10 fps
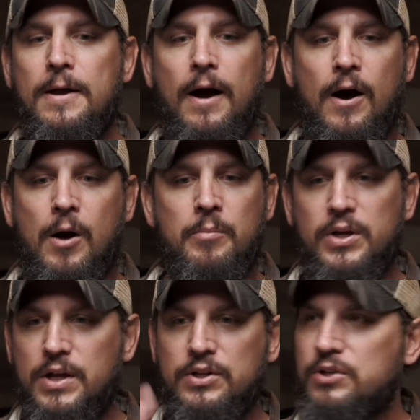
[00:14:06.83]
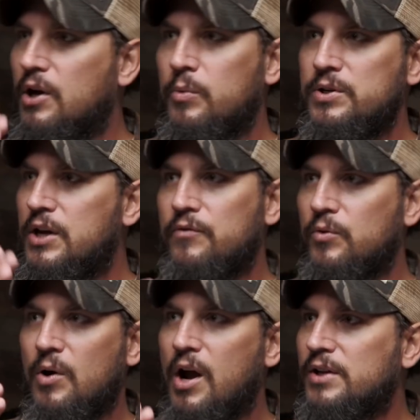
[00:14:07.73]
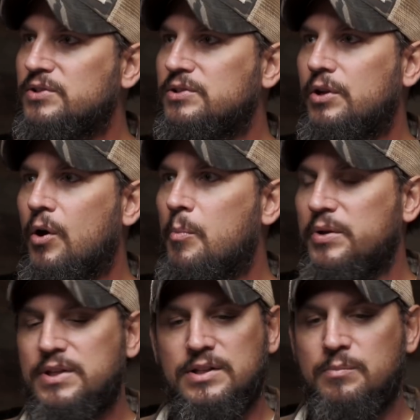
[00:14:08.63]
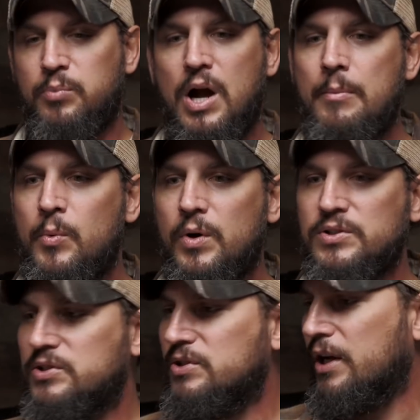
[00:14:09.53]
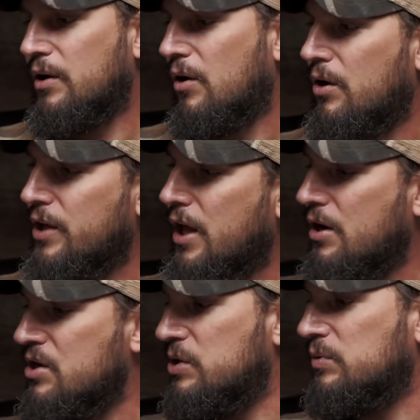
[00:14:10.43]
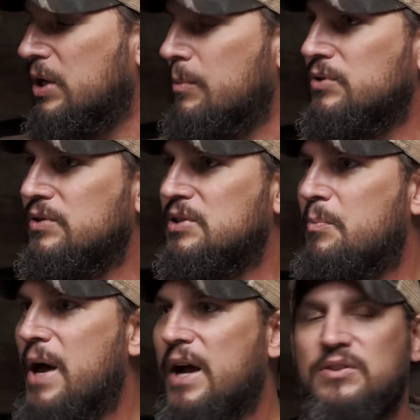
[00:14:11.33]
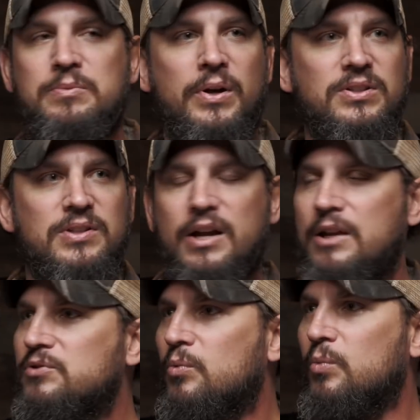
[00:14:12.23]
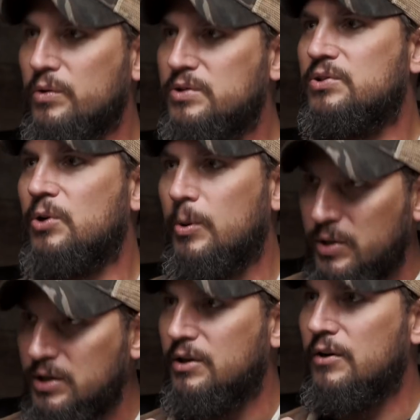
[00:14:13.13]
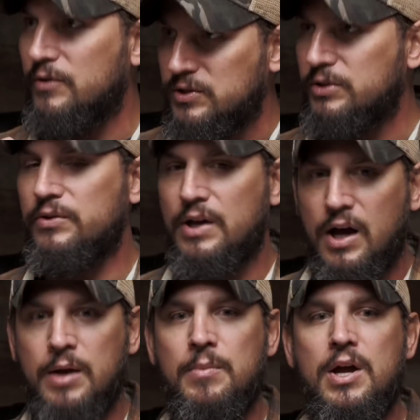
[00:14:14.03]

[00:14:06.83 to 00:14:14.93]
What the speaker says: And the gun would never rise, but then the problem is like all that energy was coming to this back of this buttstock, and it was a really sharp hit every single time.